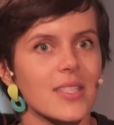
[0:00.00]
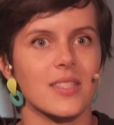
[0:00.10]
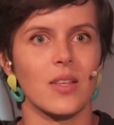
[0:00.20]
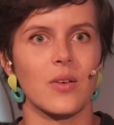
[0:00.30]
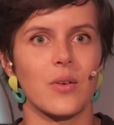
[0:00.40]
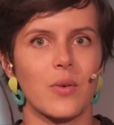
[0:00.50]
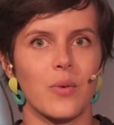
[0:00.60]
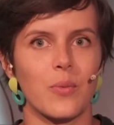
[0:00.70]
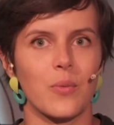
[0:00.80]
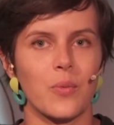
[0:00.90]
is
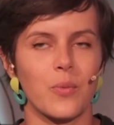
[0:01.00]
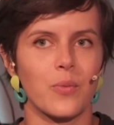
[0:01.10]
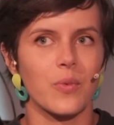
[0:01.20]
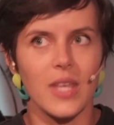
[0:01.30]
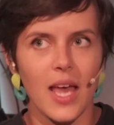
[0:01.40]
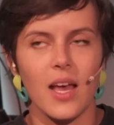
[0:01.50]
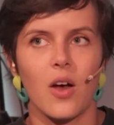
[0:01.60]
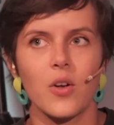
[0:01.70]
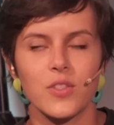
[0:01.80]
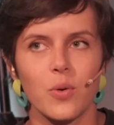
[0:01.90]

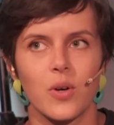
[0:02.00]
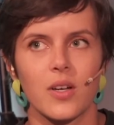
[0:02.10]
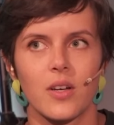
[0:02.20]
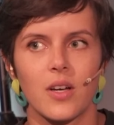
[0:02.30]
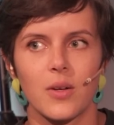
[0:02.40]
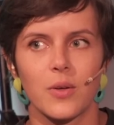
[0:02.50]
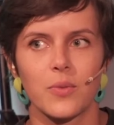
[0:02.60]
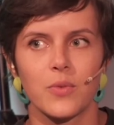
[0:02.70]
also a